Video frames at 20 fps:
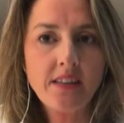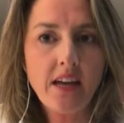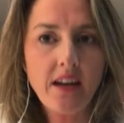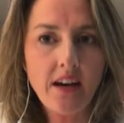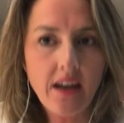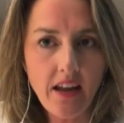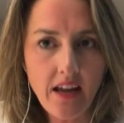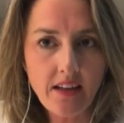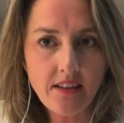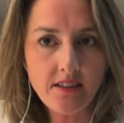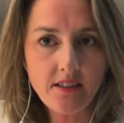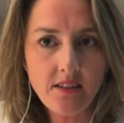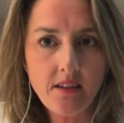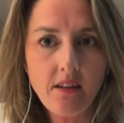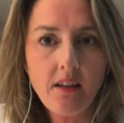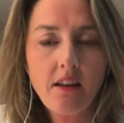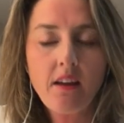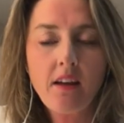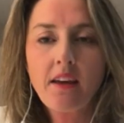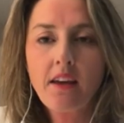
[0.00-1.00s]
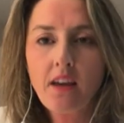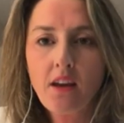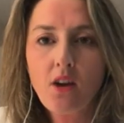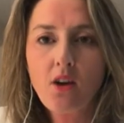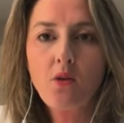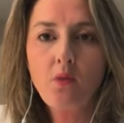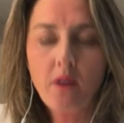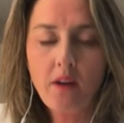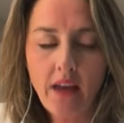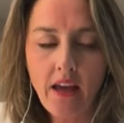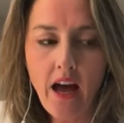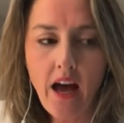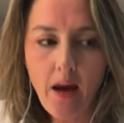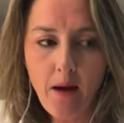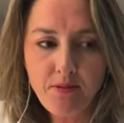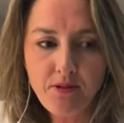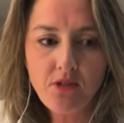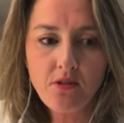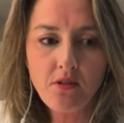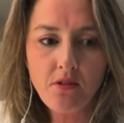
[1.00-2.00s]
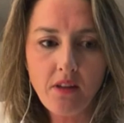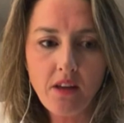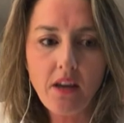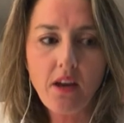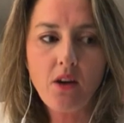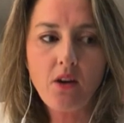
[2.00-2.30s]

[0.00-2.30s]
that it is he agree, he absolutely